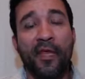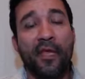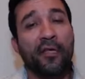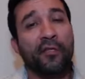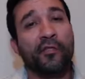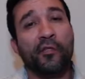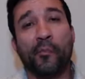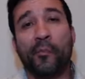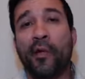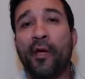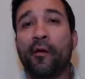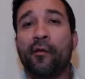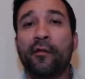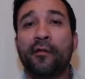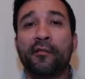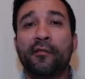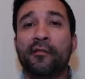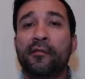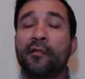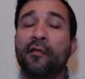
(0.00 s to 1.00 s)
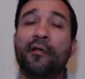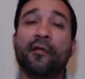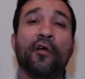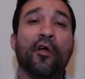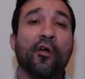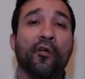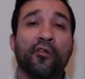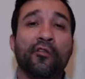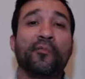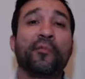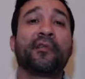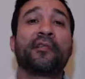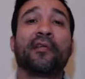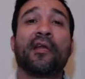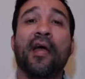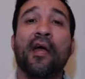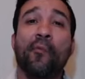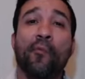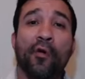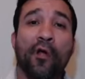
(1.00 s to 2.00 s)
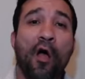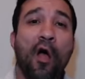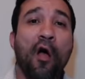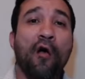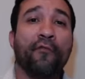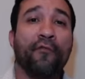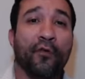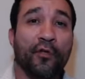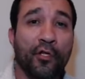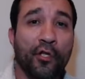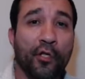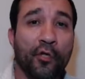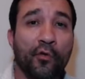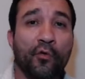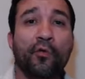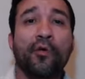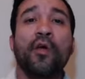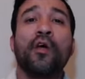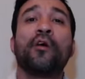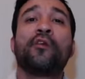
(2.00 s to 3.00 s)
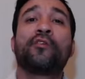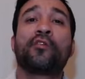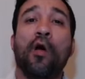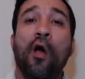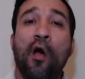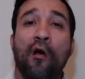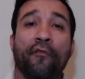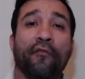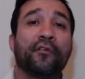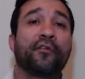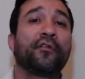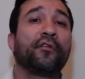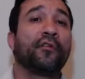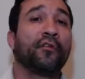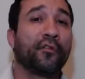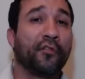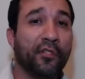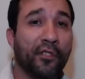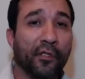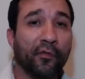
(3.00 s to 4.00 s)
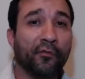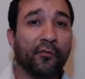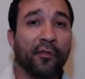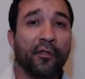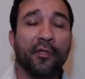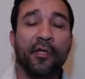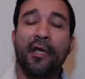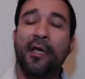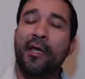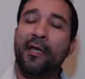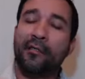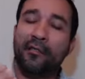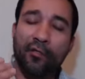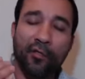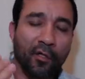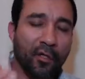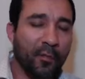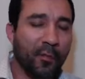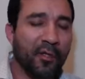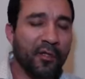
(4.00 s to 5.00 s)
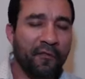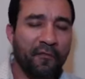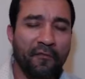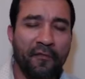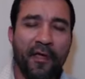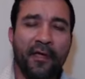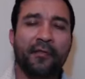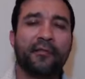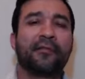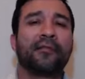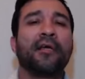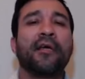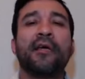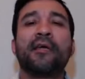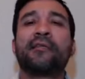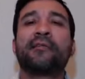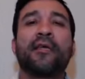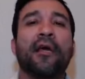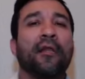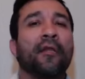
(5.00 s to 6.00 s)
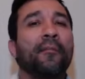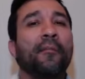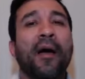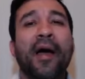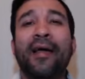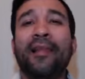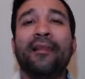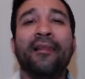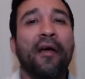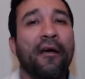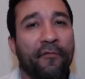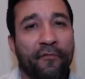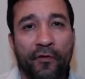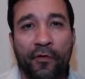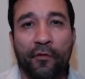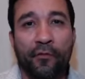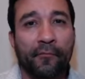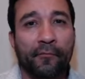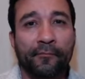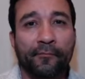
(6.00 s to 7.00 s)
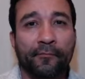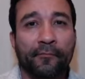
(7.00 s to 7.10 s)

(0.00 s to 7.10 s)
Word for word: So, parents, the encouragement that I want to offer you to offer to your children is look them in the face, tell them I love you,